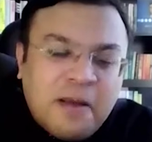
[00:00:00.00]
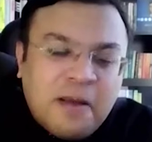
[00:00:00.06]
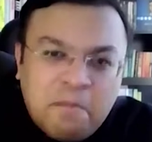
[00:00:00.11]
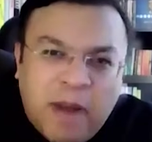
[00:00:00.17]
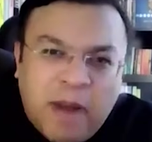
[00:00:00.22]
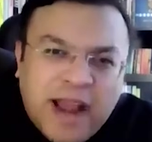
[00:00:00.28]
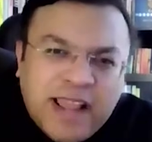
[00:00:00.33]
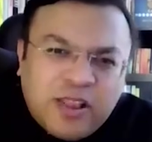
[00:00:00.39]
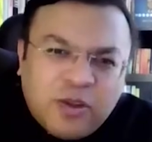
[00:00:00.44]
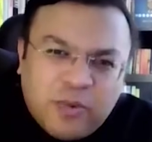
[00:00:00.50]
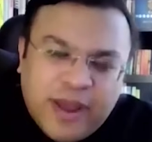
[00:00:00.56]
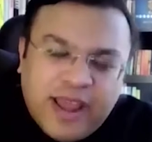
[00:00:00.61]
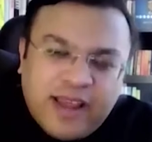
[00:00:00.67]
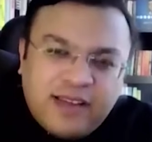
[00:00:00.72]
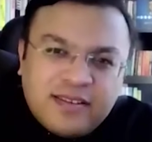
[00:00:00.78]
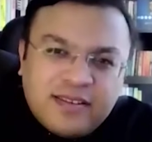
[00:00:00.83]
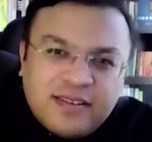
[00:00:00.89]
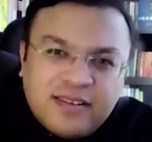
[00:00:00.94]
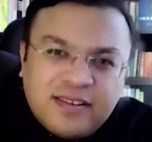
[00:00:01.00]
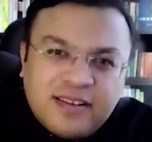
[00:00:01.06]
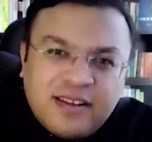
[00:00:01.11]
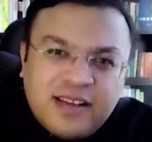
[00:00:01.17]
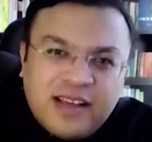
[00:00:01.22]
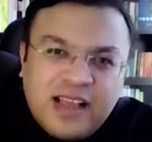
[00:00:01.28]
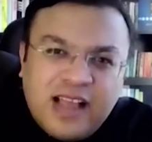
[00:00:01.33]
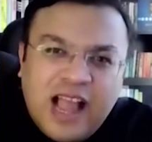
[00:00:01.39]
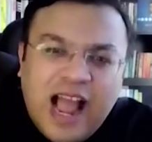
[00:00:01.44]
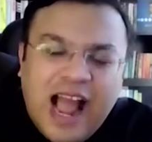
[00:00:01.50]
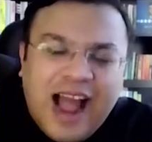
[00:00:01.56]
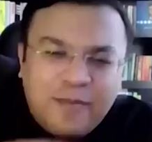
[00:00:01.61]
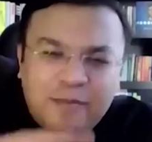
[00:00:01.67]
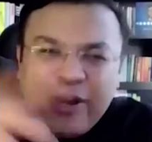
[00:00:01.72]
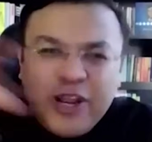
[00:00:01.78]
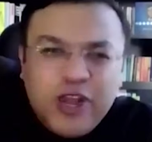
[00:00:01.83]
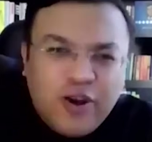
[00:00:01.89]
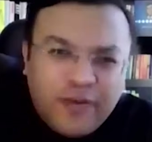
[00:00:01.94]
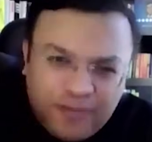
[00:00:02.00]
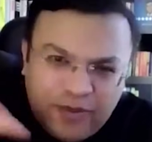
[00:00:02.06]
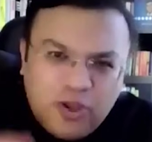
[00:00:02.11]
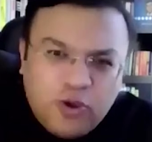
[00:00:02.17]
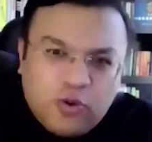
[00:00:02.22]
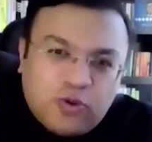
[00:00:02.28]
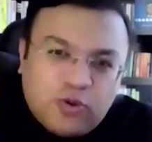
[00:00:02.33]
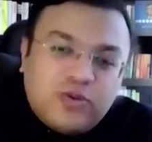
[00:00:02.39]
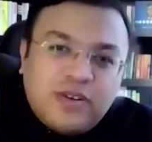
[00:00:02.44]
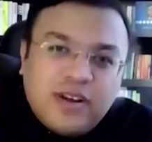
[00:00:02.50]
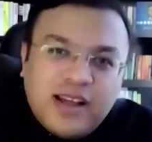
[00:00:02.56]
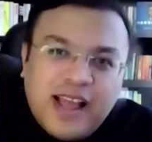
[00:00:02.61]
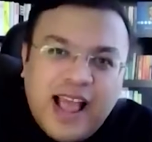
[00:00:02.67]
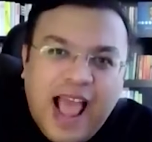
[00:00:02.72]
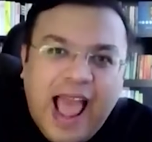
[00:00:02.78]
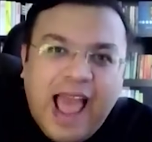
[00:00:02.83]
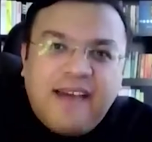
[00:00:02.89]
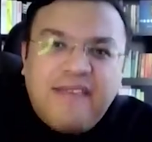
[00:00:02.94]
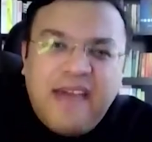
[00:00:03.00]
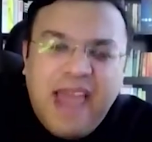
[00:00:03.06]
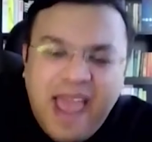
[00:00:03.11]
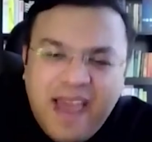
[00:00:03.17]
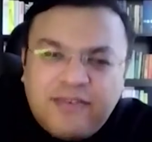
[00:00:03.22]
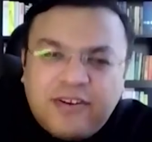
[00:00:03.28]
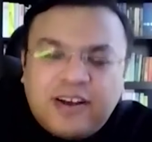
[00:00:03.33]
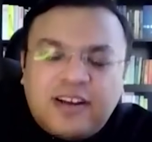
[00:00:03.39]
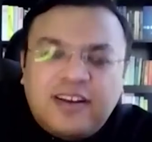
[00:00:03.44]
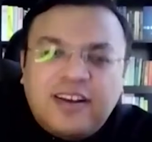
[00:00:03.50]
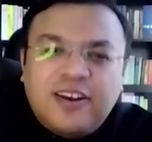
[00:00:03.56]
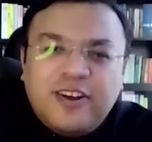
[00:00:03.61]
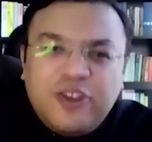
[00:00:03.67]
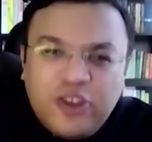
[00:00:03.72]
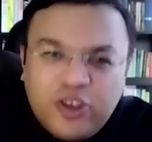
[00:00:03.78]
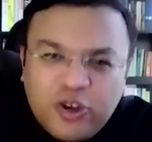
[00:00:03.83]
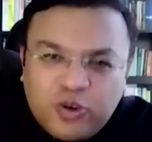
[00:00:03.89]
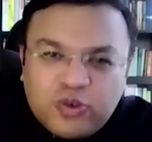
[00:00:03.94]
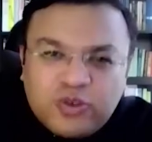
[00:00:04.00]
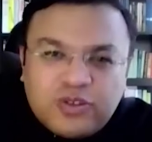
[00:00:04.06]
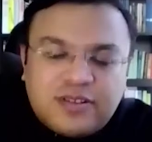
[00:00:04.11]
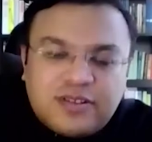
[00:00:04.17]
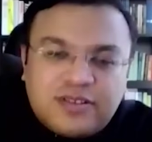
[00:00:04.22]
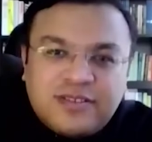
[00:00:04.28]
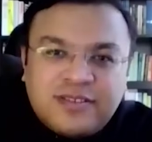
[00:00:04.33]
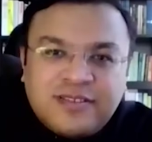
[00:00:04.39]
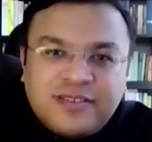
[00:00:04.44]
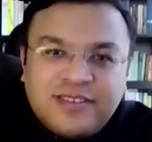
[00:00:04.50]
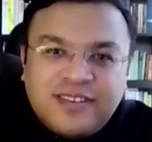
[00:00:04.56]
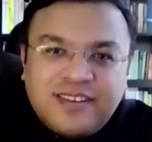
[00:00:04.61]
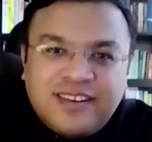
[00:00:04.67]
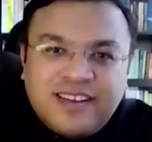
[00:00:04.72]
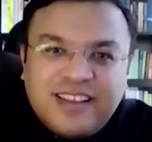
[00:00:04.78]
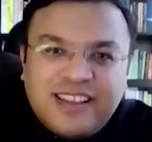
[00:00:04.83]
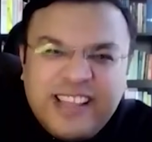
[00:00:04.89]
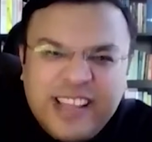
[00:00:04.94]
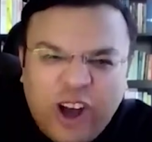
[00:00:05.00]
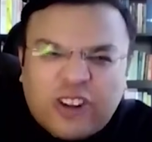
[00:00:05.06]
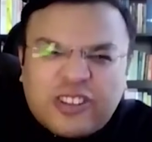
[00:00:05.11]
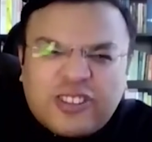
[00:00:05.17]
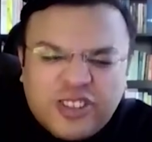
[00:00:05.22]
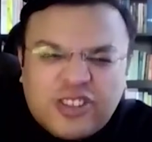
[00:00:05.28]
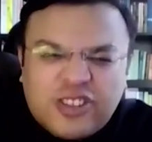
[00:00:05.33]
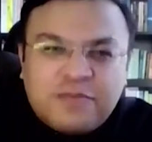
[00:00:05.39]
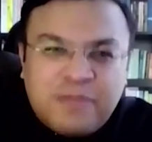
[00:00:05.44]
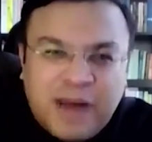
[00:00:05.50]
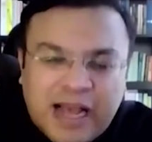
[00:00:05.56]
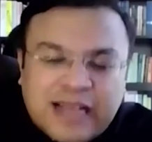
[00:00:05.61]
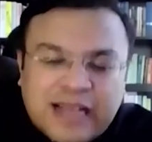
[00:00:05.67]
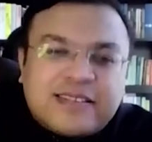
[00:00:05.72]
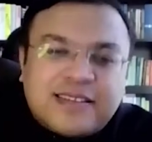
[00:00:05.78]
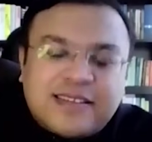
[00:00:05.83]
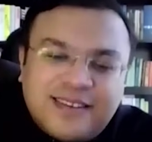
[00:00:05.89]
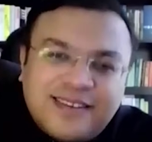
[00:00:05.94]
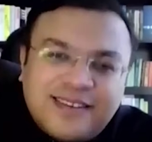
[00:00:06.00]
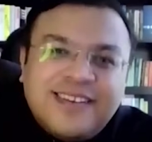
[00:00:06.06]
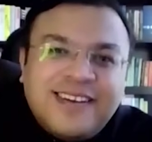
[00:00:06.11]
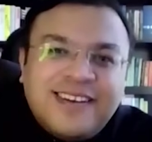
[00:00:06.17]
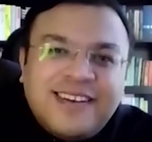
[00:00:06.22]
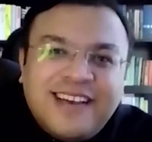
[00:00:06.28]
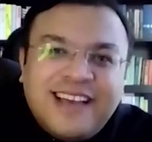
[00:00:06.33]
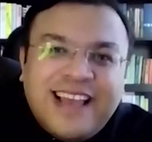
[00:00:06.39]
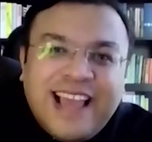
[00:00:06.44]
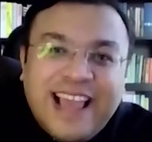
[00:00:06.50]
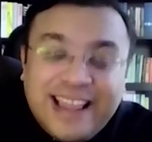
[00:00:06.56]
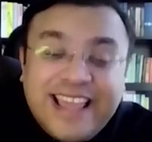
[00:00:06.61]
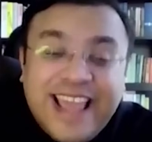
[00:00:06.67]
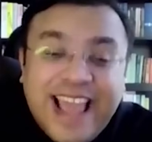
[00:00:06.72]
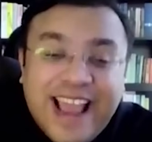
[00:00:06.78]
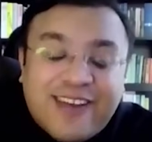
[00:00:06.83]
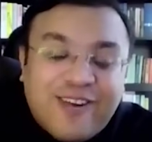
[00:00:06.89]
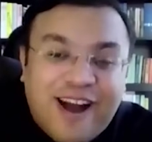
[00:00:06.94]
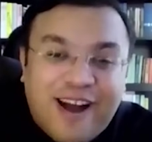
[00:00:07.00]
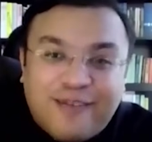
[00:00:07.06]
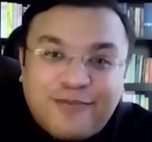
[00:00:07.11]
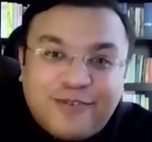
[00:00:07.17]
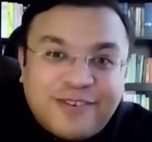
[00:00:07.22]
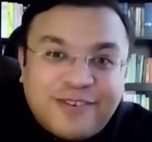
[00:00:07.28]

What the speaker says: By the way, how many of you have ever used the oxygen mask in the aircraft?